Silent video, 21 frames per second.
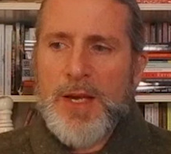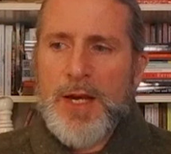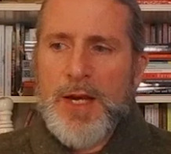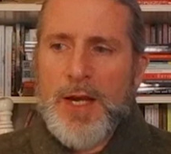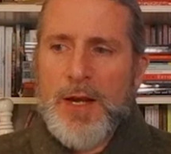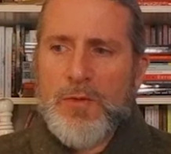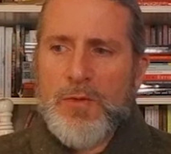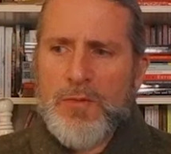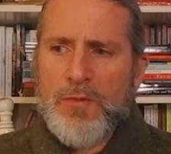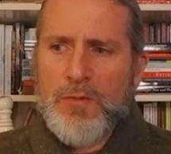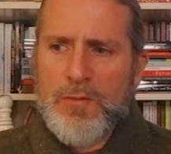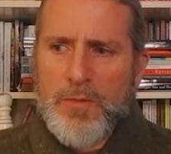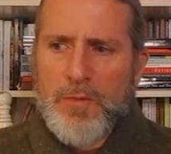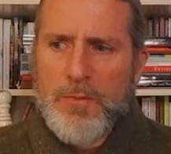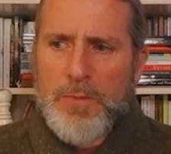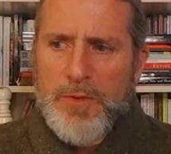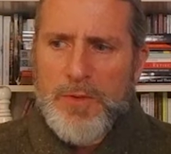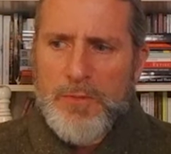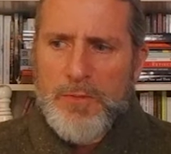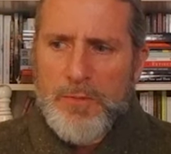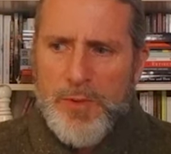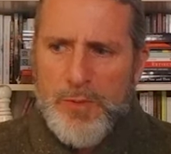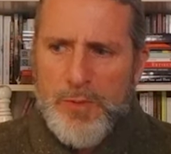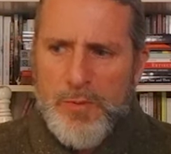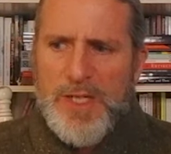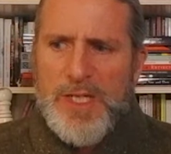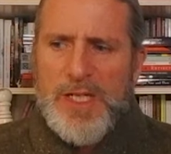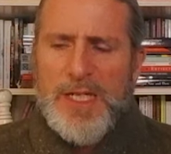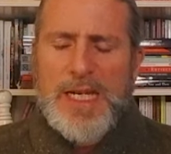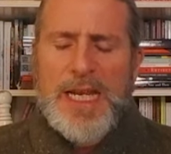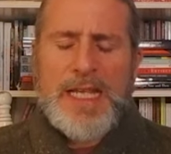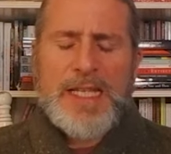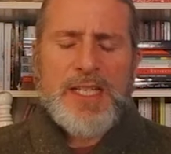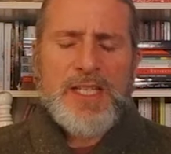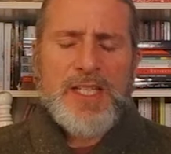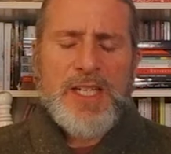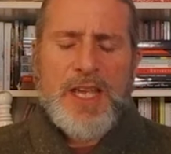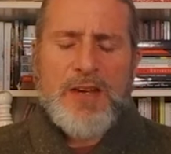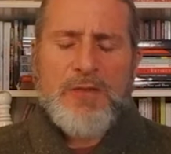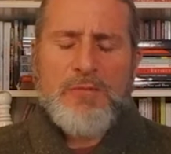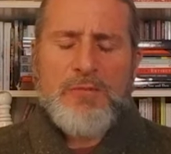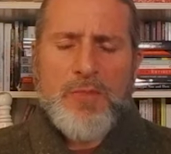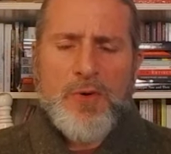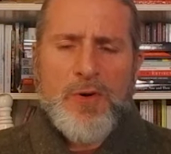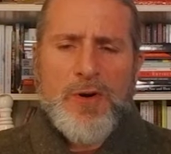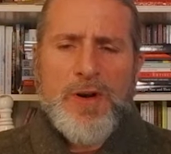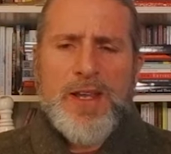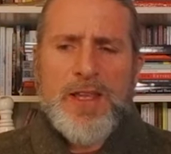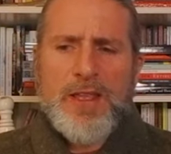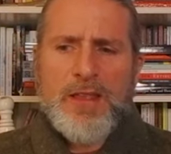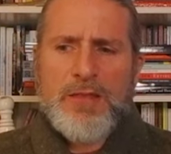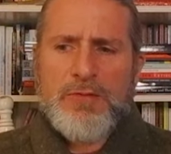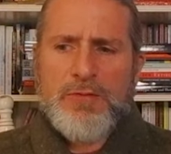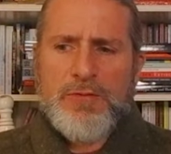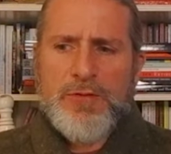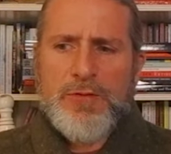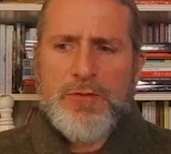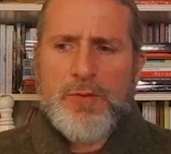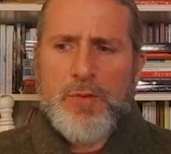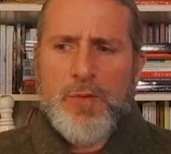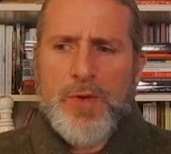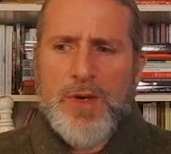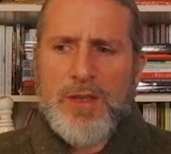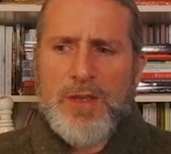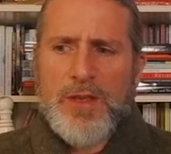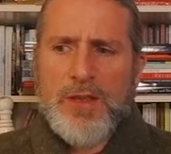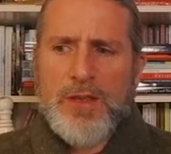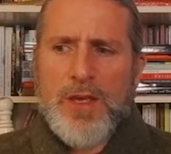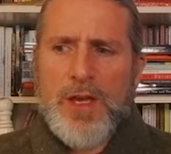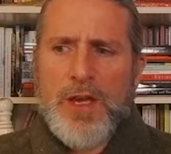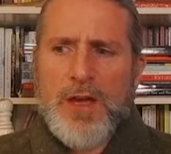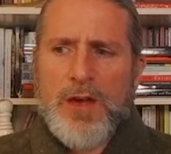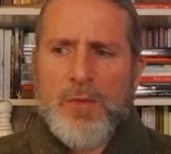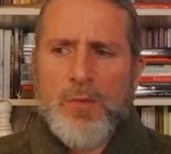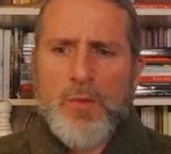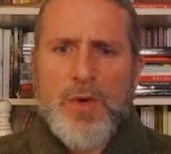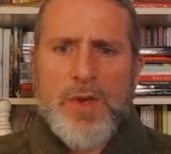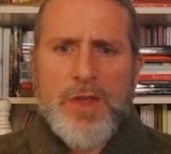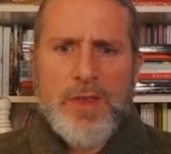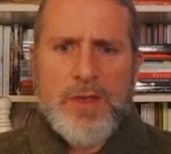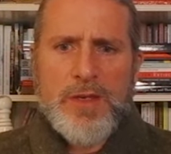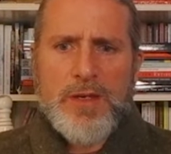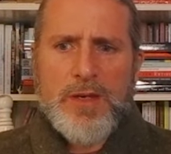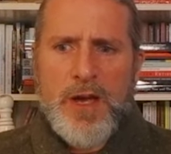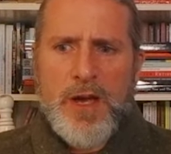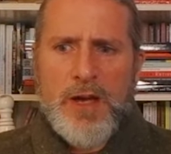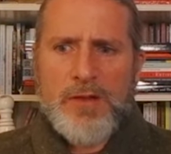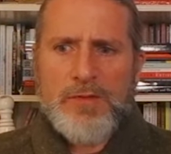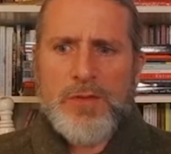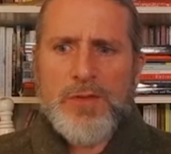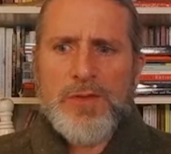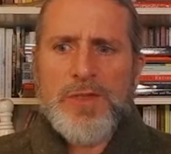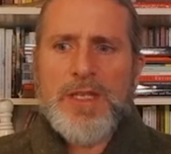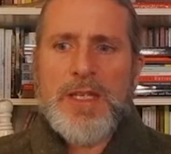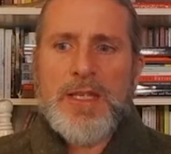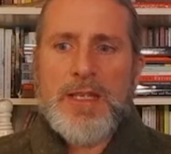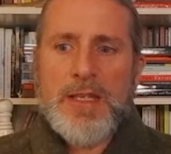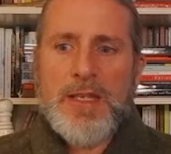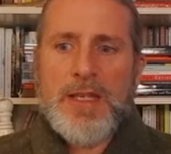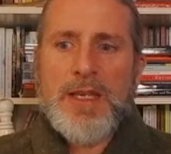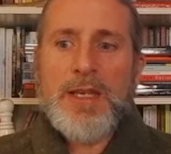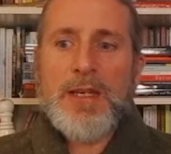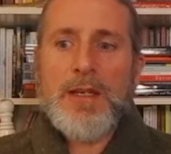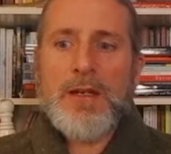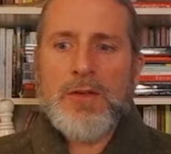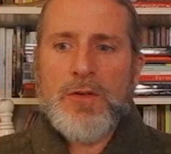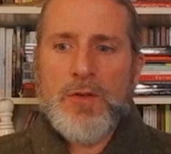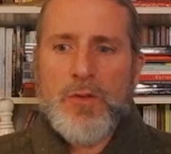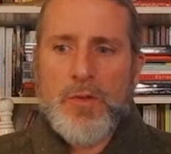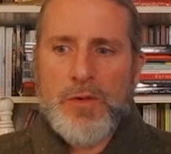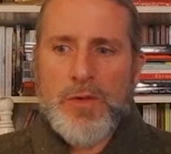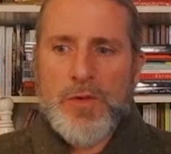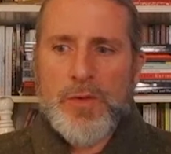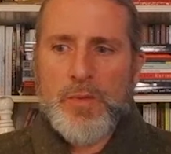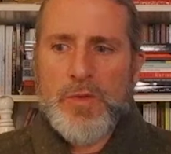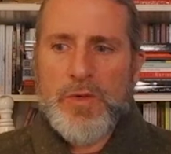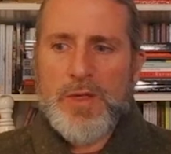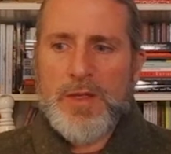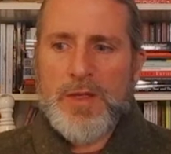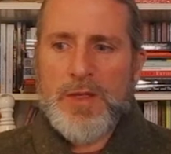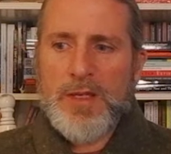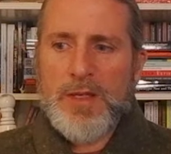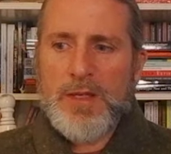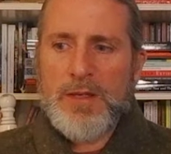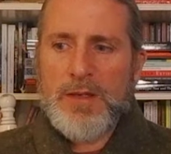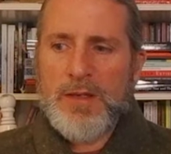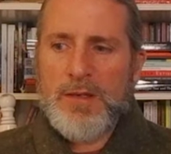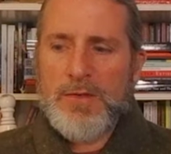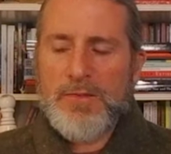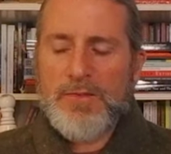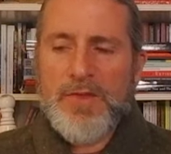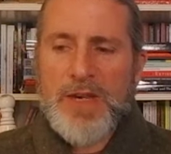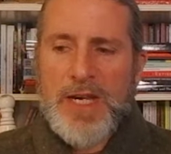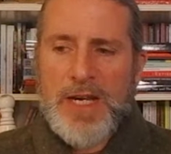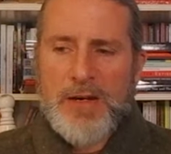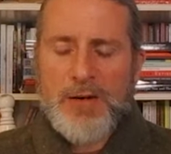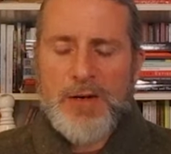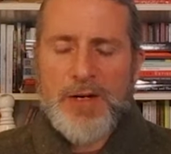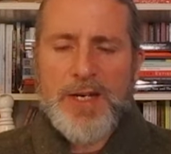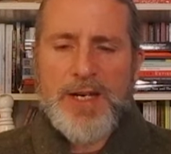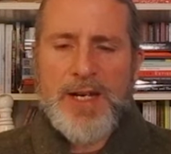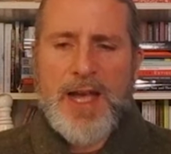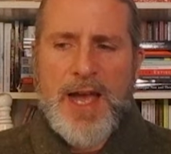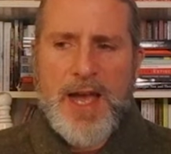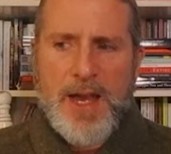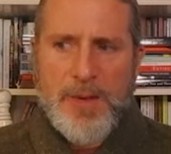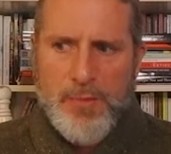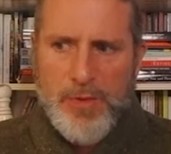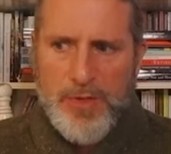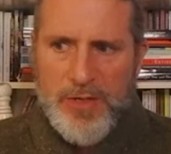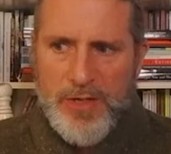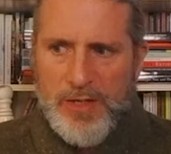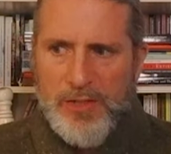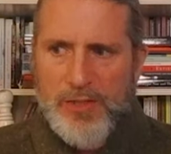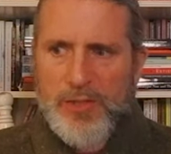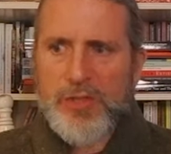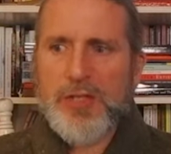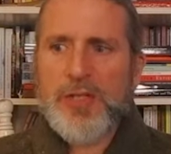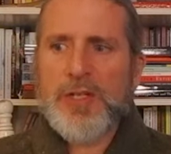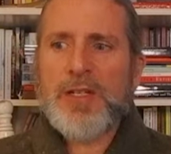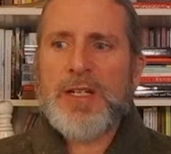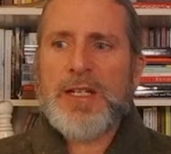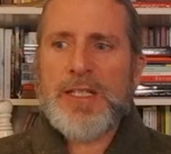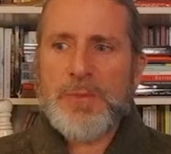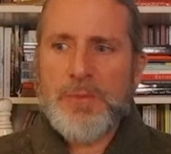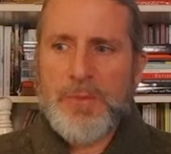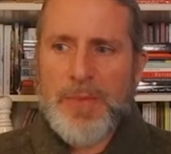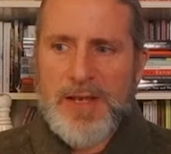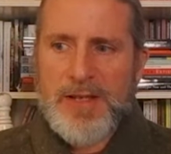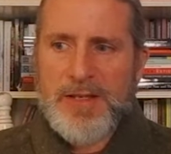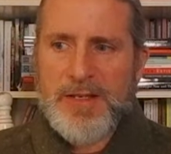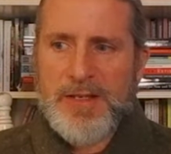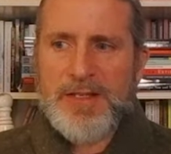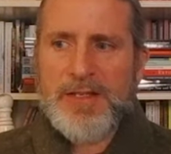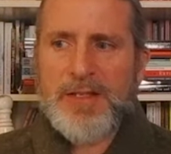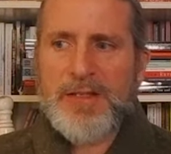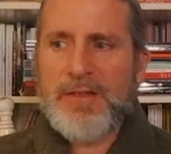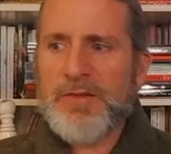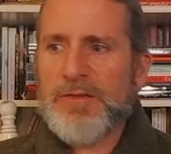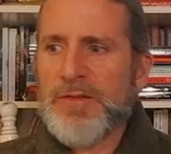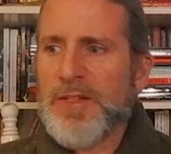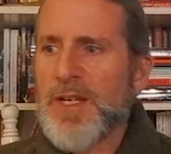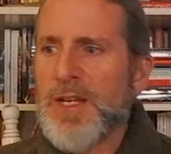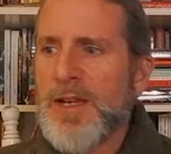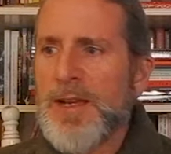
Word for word: Uh, but but really had this kind of breakthrough with uh, with the novels, and then of course with the the very high production, expensive.